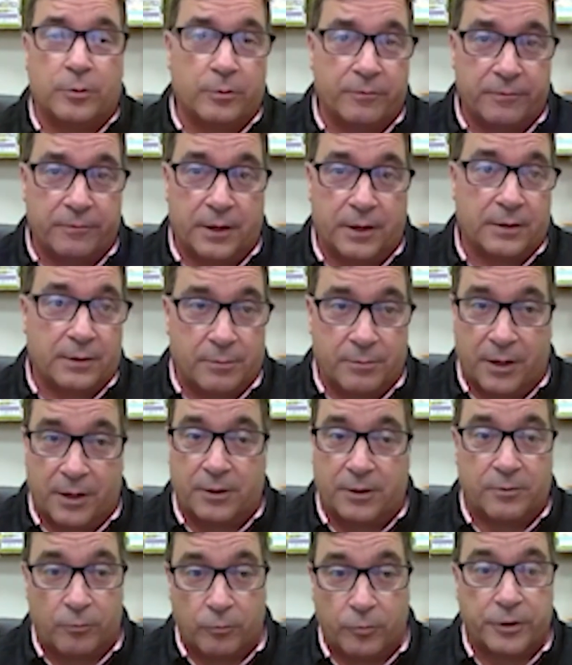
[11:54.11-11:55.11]
It can
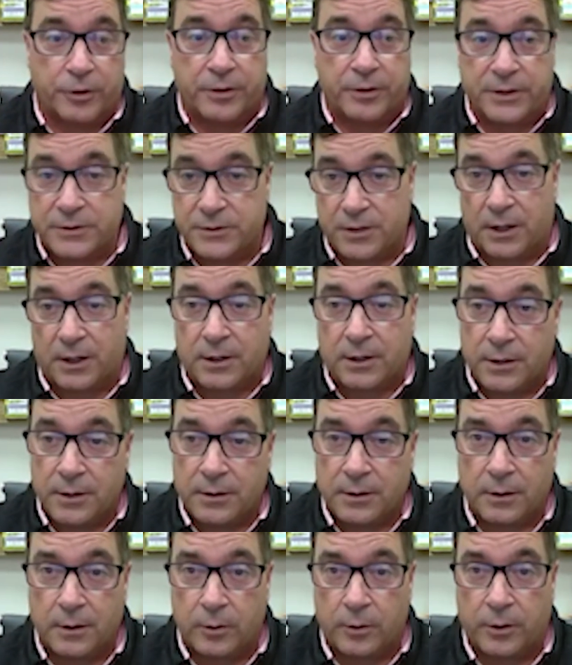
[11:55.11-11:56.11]
make you really sick,
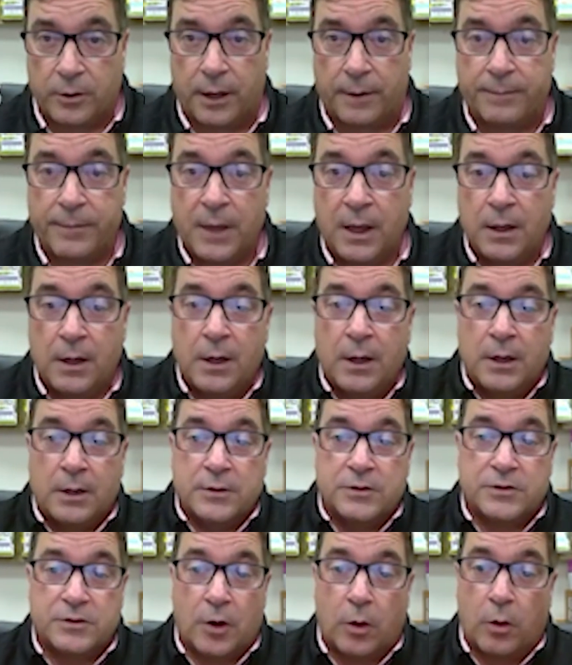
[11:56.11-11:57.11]
okay?
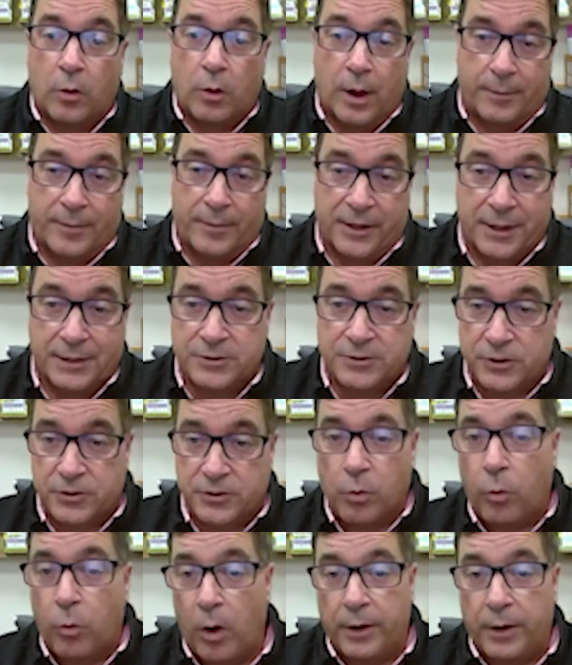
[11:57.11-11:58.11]
So, that's
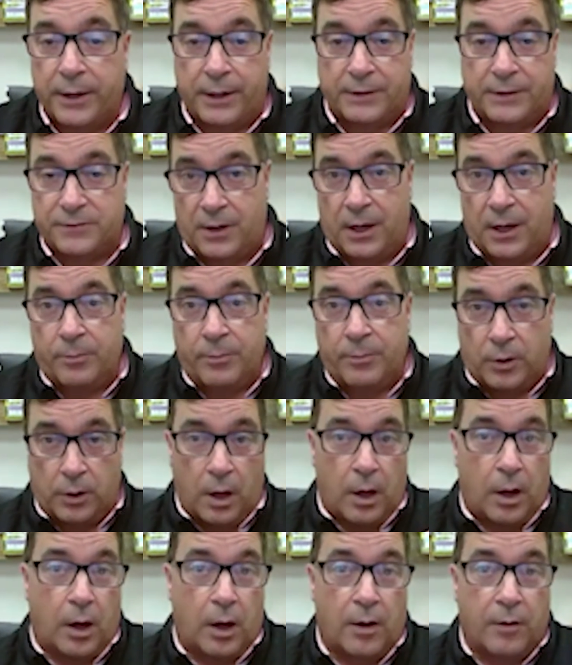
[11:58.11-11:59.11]
just one
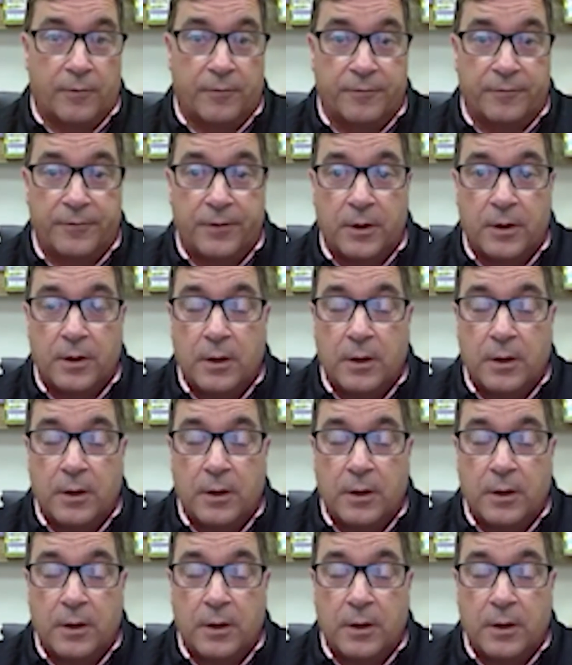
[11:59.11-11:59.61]
example of